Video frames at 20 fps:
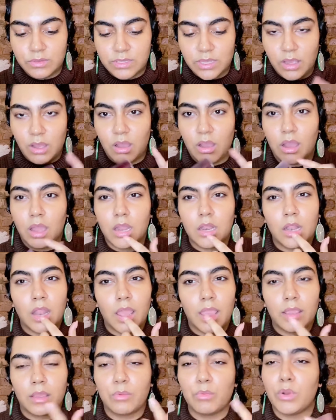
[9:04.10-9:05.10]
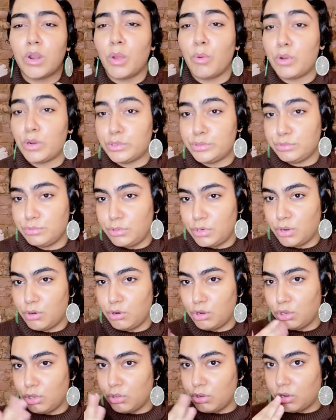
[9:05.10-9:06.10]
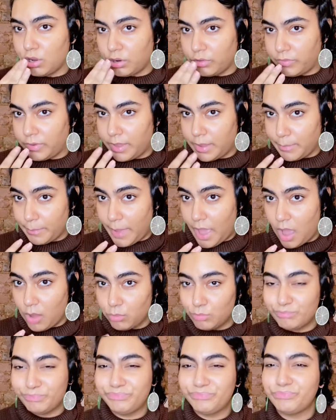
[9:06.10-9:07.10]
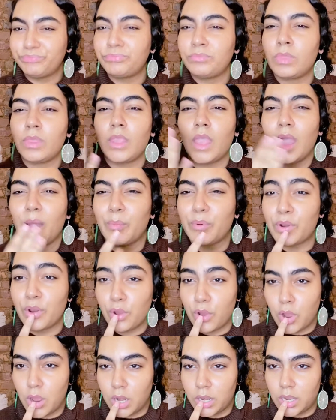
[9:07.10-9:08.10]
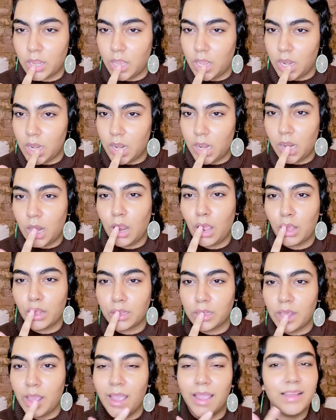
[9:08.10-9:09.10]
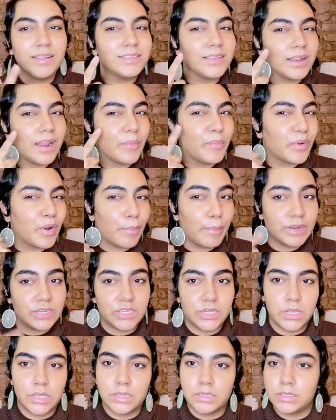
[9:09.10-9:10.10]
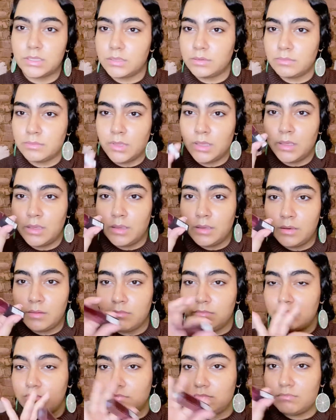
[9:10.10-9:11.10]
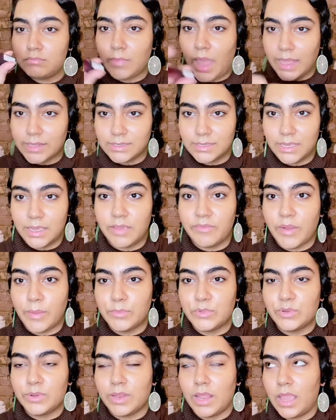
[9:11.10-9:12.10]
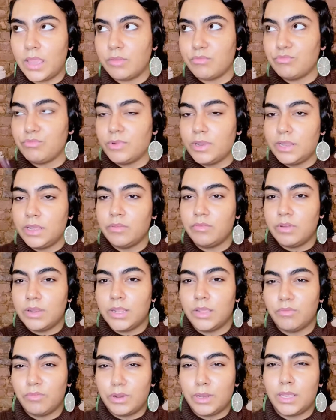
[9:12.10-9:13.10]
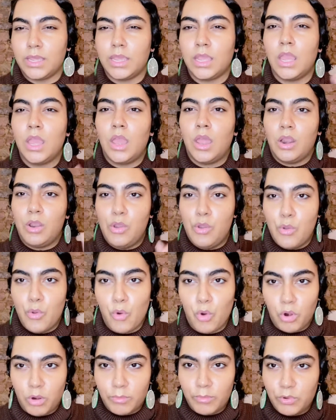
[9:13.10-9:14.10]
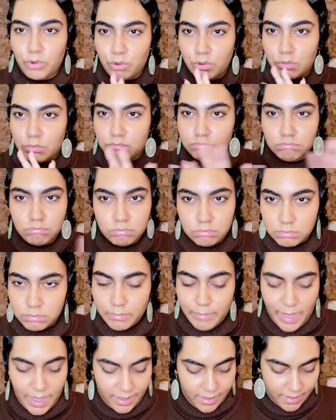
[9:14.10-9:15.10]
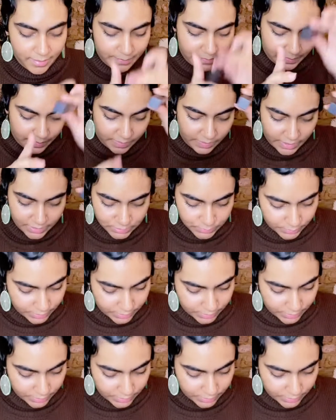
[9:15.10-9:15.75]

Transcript: it on like when I want to do, you know, the little Korean pout. I put it on the insides and I put on my cheeks. That's it. If I'm doing like really, really, really normal makeup, that's what I